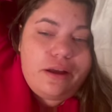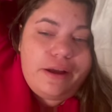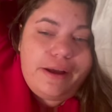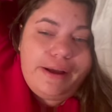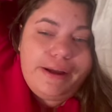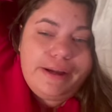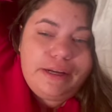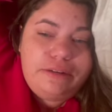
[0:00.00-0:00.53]

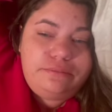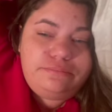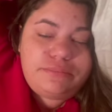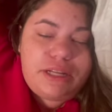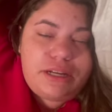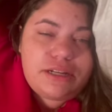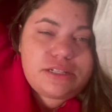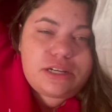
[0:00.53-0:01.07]
I
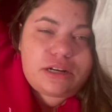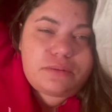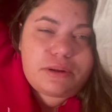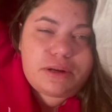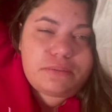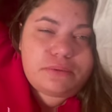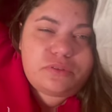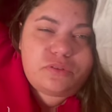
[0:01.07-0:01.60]
didn't talk about
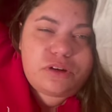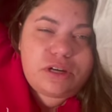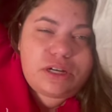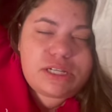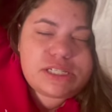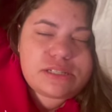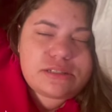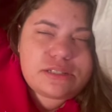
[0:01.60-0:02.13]
it before
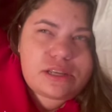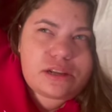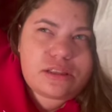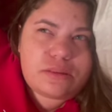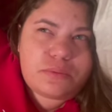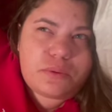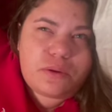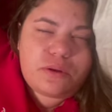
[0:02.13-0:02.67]
because I was down at
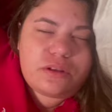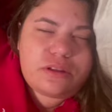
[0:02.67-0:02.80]
the pool,